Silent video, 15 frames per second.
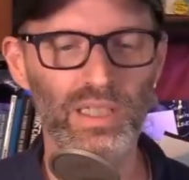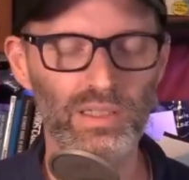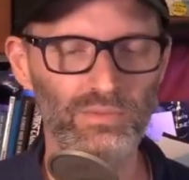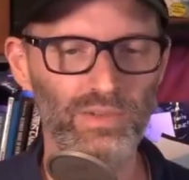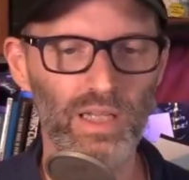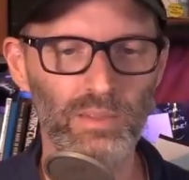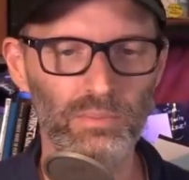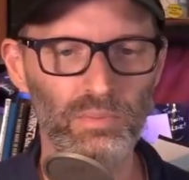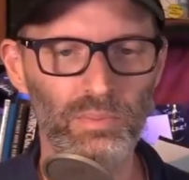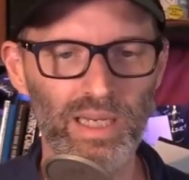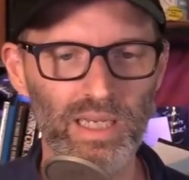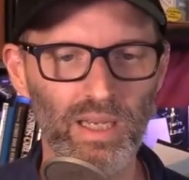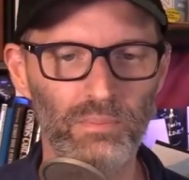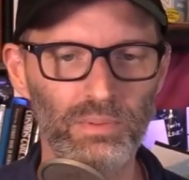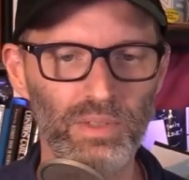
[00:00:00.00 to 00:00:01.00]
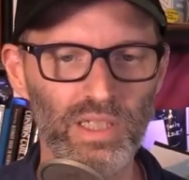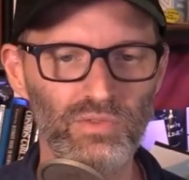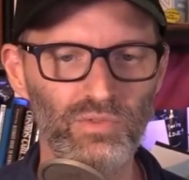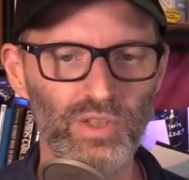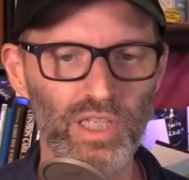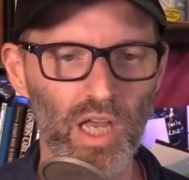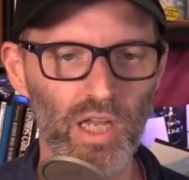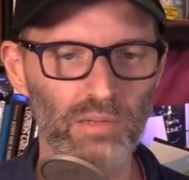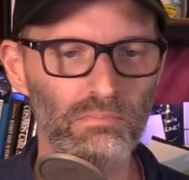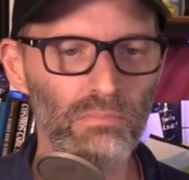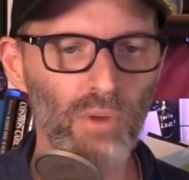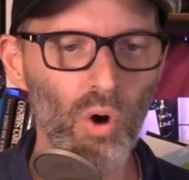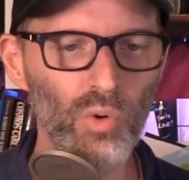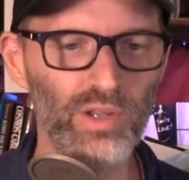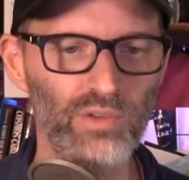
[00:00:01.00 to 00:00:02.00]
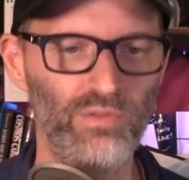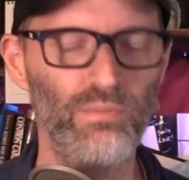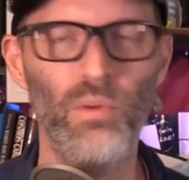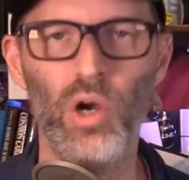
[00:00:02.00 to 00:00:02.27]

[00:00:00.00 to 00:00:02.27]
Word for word: is being developed by companies for the automotive